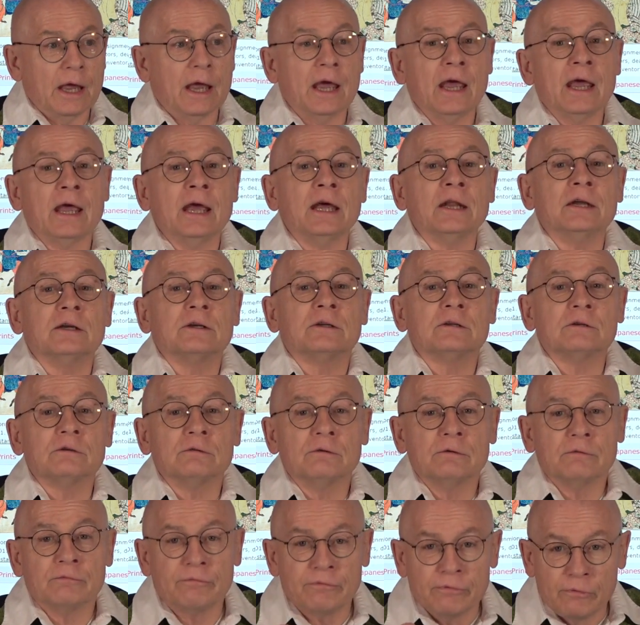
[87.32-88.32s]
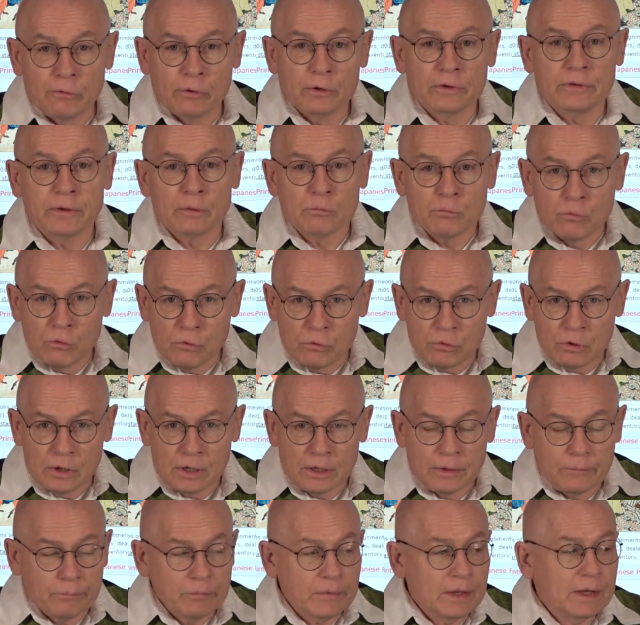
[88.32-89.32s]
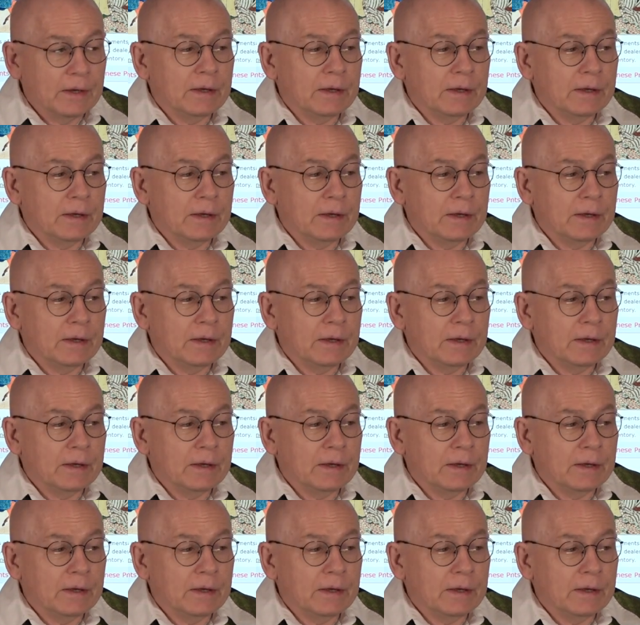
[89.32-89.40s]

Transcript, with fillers: And furthermore,